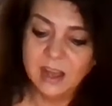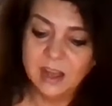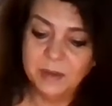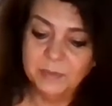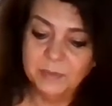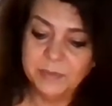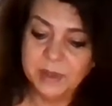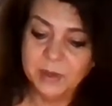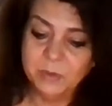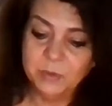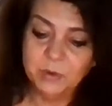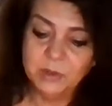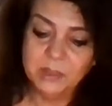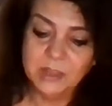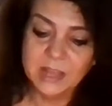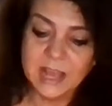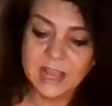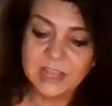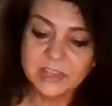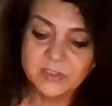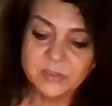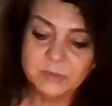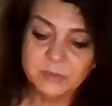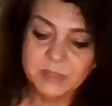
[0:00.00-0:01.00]
It will
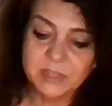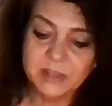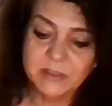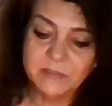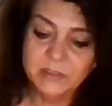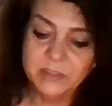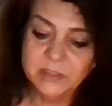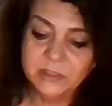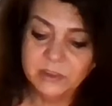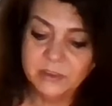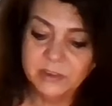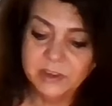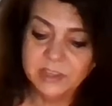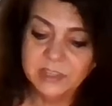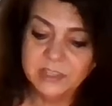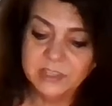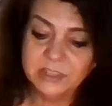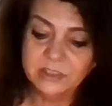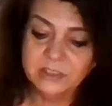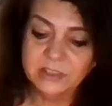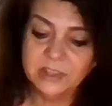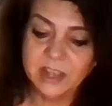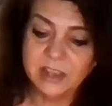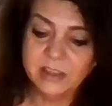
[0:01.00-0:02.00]
last from 7:30
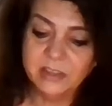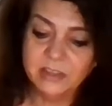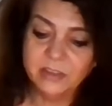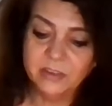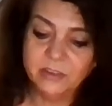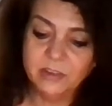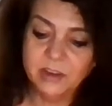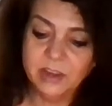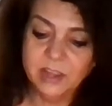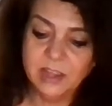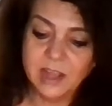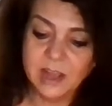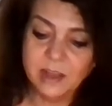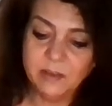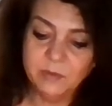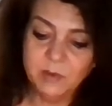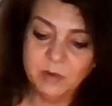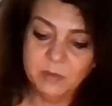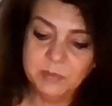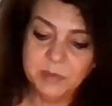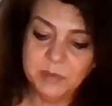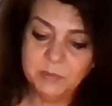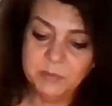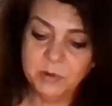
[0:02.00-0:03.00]
until 9:30. I will
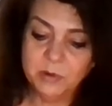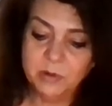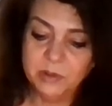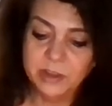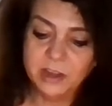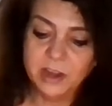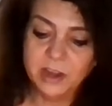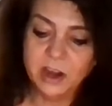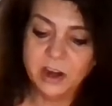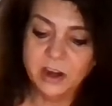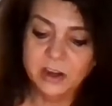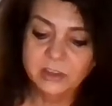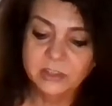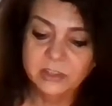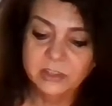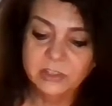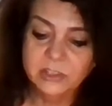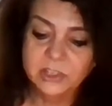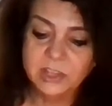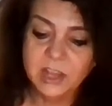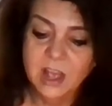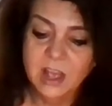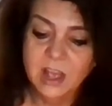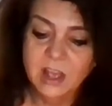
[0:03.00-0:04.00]
be pulling
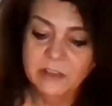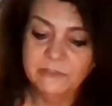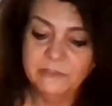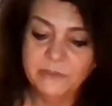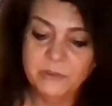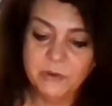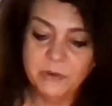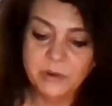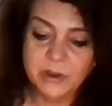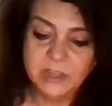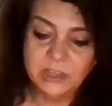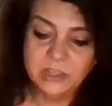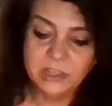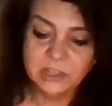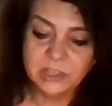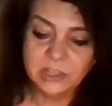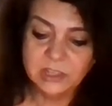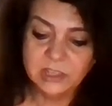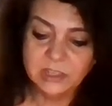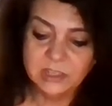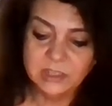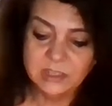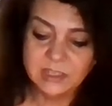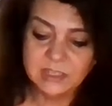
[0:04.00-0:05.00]
cards for each of
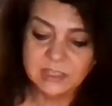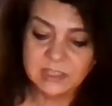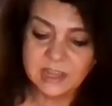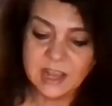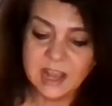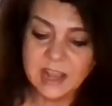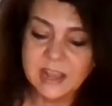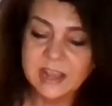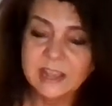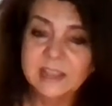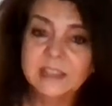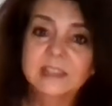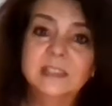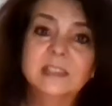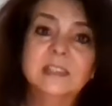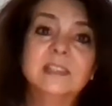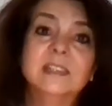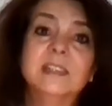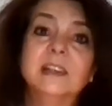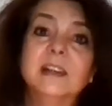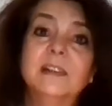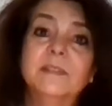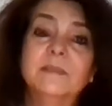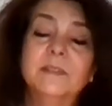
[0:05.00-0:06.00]
the
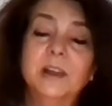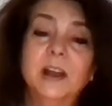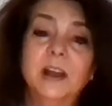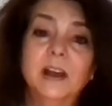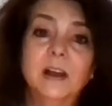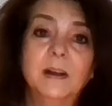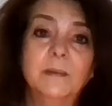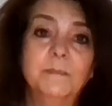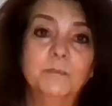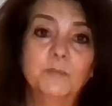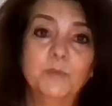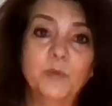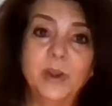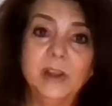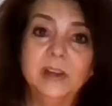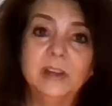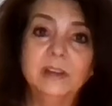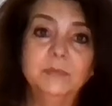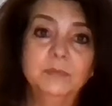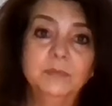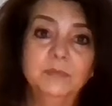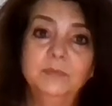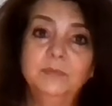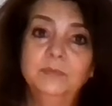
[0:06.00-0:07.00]
signs,
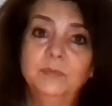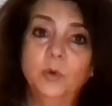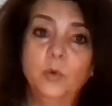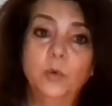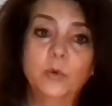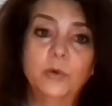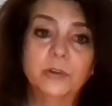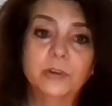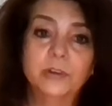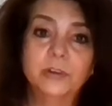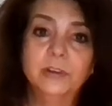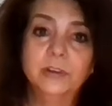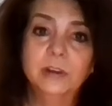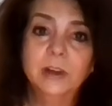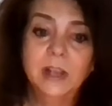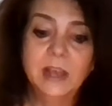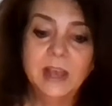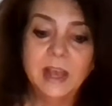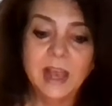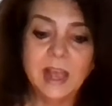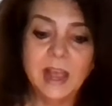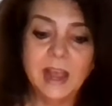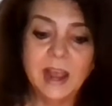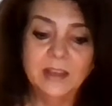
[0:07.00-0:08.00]
random order,
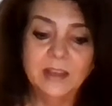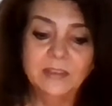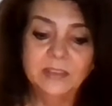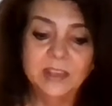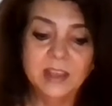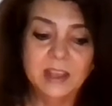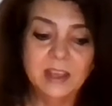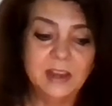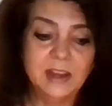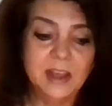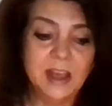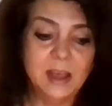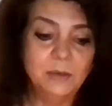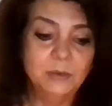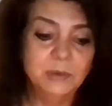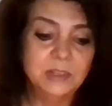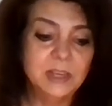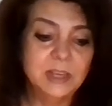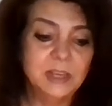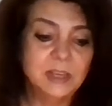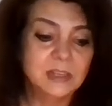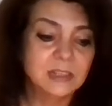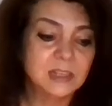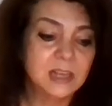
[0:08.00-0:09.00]
and then I will
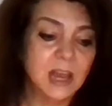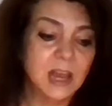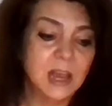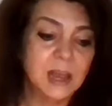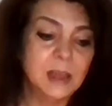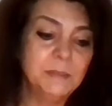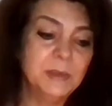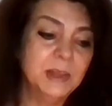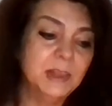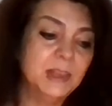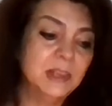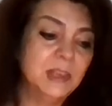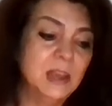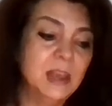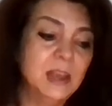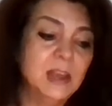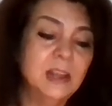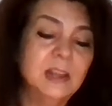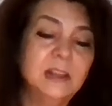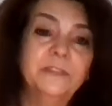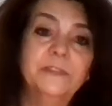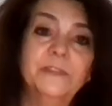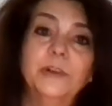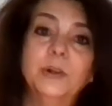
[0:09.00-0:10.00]
take time at the
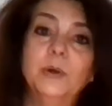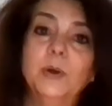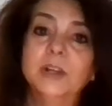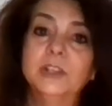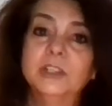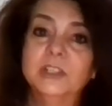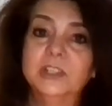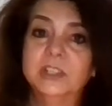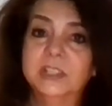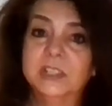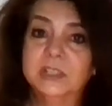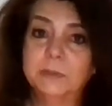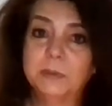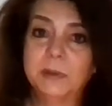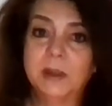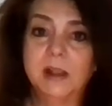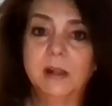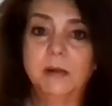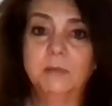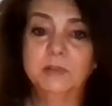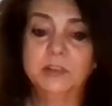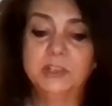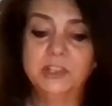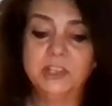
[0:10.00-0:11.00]
end for questions depending on
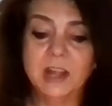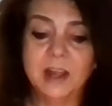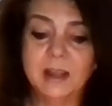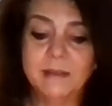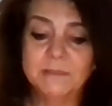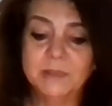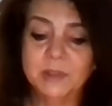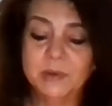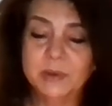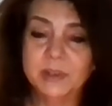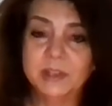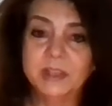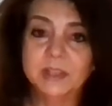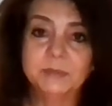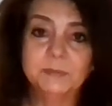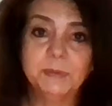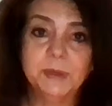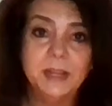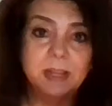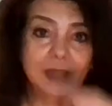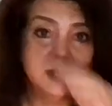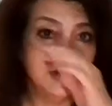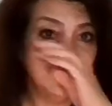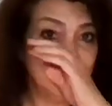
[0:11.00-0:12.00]
how much time there is.
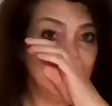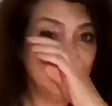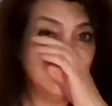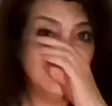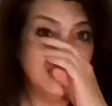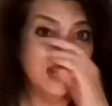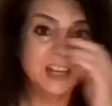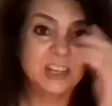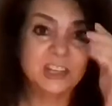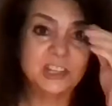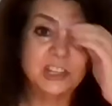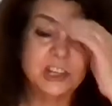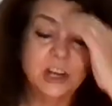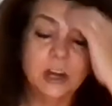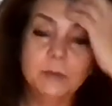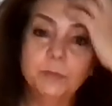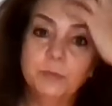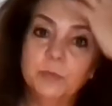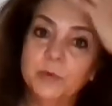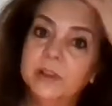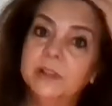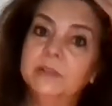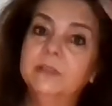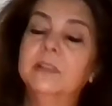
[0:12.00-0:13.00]
But at 9 o'clock sharp,
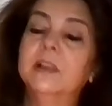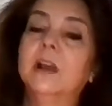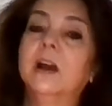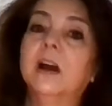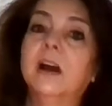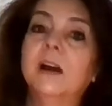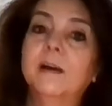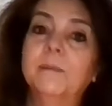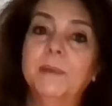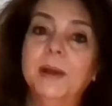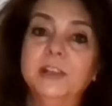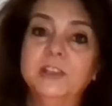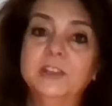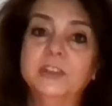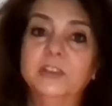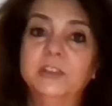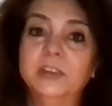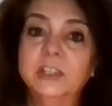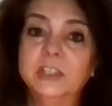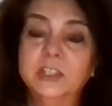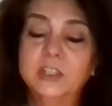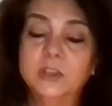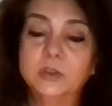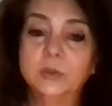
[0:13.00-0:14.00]
when I turn
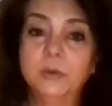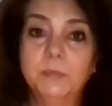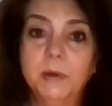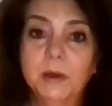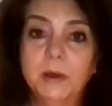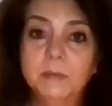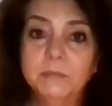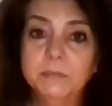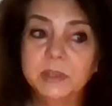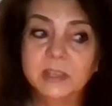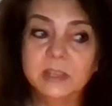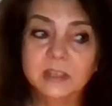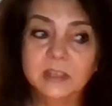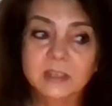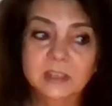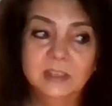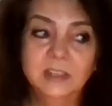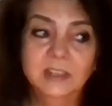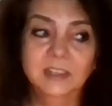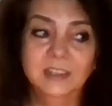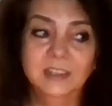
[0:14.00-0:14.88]
into a pumpkin,